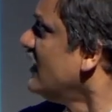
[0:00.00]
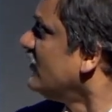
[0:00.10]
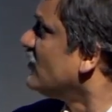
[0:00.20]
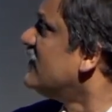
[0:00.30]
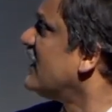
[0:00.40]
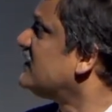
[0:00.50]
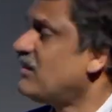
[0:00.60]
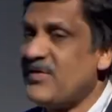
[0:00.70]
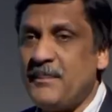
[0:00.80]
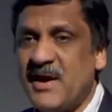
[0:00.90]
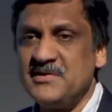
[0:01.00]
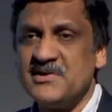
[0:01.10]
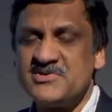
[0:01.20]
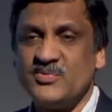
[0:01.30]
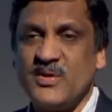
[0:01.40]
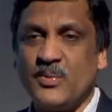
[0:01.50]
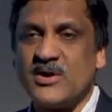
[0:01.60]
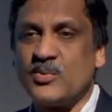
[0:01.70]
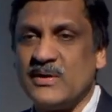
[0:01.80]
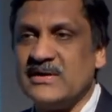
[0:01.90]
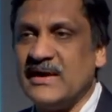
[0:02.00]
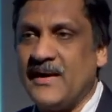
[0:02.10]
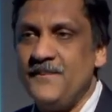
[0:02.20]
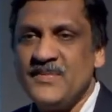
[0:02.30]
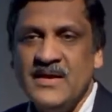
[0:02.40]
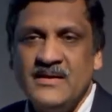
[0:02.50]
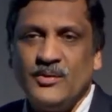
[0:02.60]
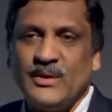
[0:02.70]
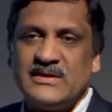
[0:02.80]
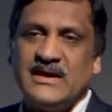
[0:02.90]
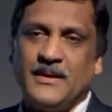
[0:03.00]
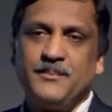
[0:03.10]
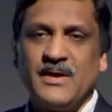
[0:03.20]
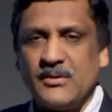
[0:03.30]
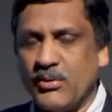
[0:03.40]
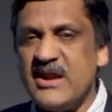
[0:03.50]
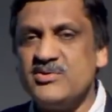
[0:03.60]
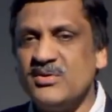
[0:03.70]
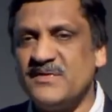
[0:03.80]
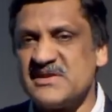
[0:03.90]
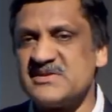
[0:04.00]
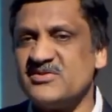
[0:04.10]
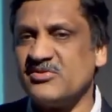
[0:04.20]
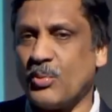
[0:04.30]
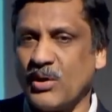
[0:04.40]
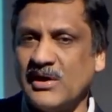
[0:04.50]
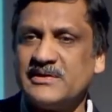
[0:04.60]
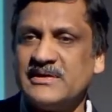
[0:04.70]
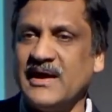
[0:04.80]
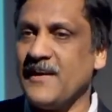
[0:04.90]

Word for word: So here are some of our partners. So we work with great universities of the world.